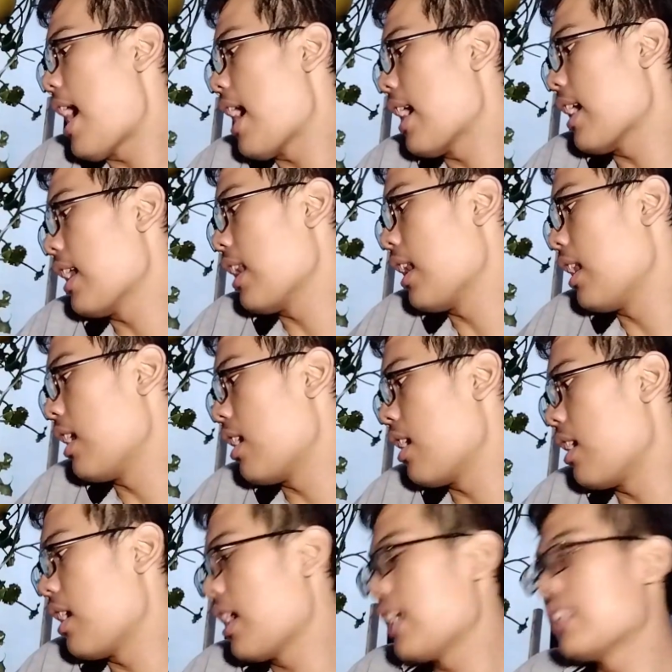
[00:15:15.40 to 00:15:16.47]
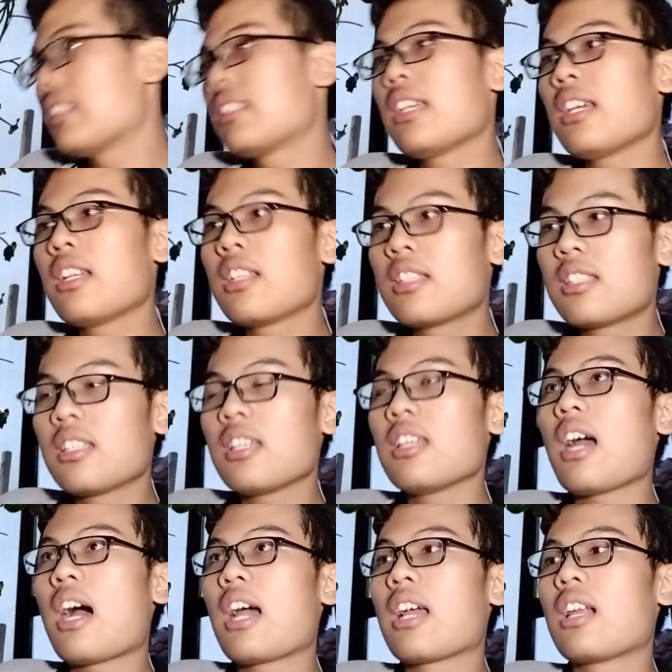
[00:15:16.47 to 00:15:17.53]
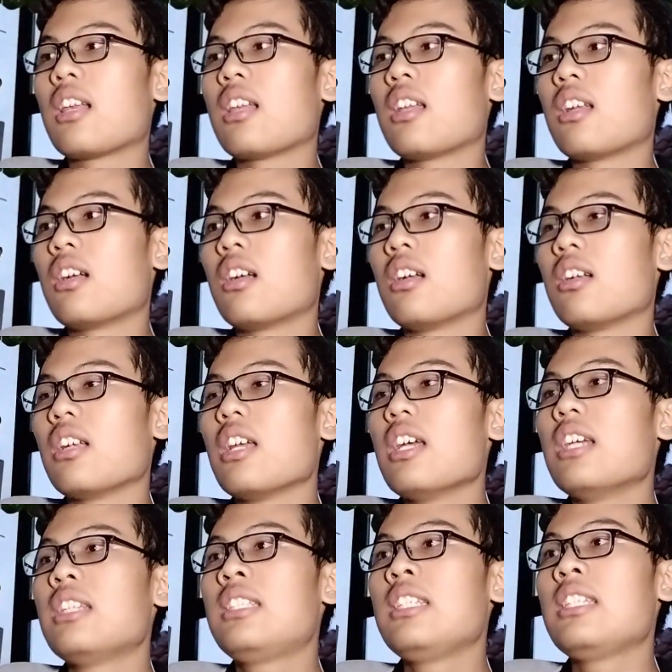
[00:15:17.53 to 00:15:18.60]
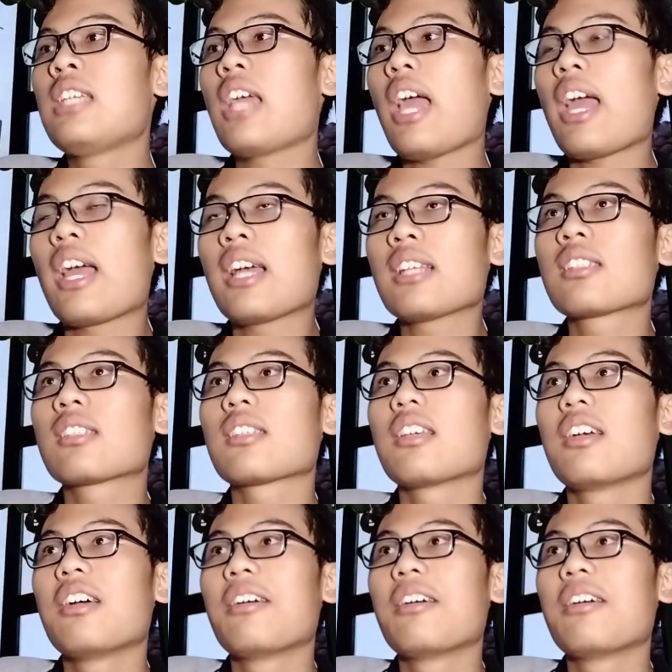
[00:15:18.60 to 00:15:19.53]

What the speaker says: I learned acidity, I learned TDS.